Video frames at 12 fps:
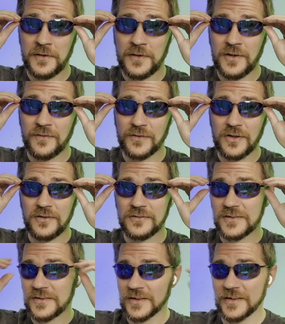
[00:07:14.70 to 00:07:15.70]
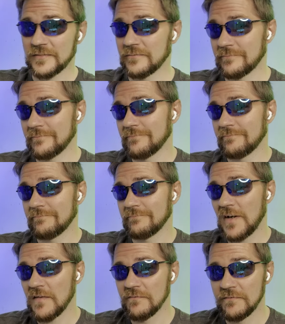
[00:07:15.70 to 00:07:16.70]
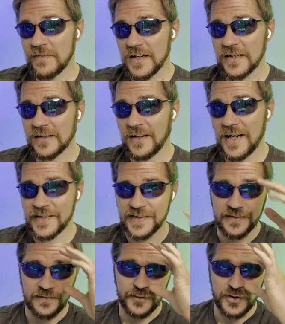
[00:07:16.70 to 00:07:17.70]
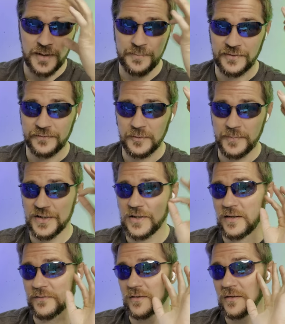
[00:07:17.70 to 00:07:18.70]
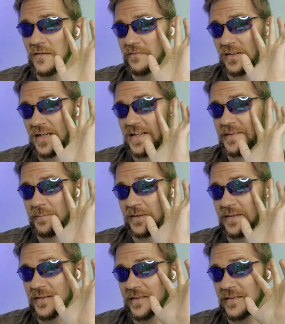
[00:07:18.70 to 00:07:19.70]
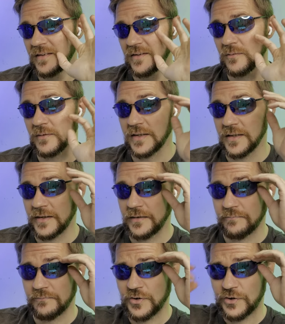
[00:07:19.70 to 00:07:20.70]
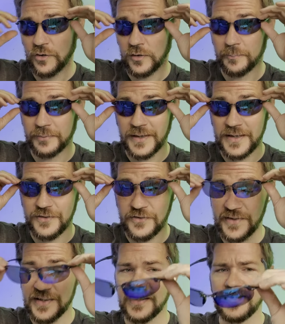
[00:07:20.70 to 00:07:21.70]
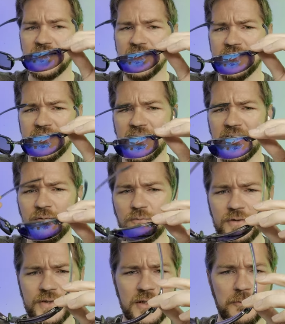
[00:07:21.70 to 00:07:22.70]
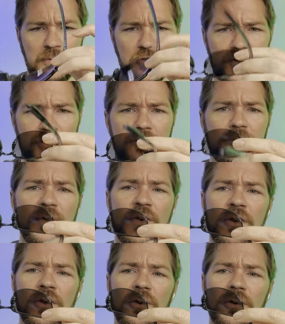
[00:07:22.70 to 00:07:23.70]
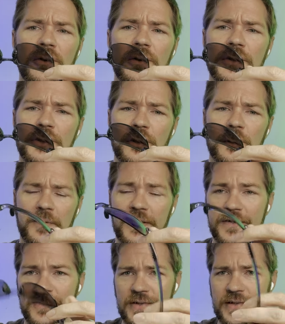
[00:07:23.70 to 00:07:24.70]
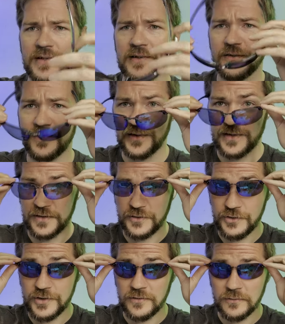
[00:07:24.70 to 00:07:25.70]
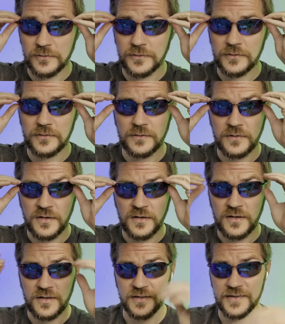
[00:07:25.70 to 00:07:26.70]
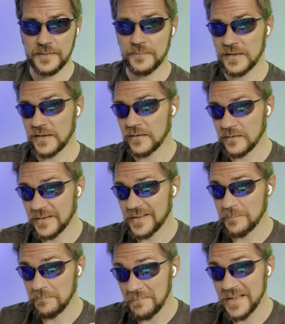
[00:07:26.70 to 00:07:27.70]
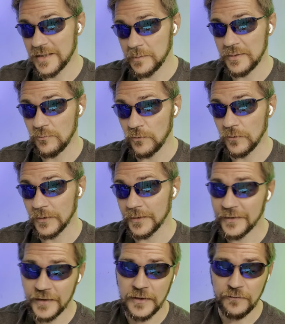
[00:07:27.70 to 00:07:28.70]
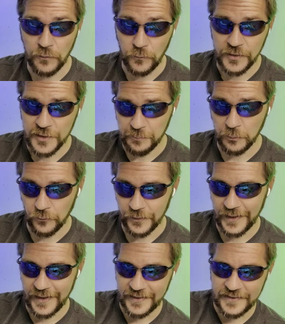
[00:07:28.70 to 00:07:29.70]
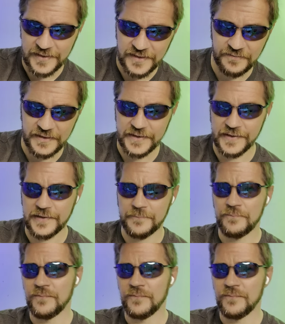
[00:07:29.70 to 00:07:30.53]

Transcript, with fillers: overall look, very classic. The shape's a little bit softer and ovalized because you don't want any sharp edges in the design where it's going to poke you, or sharp edges just in general on something that's meant to be worn for sport activities.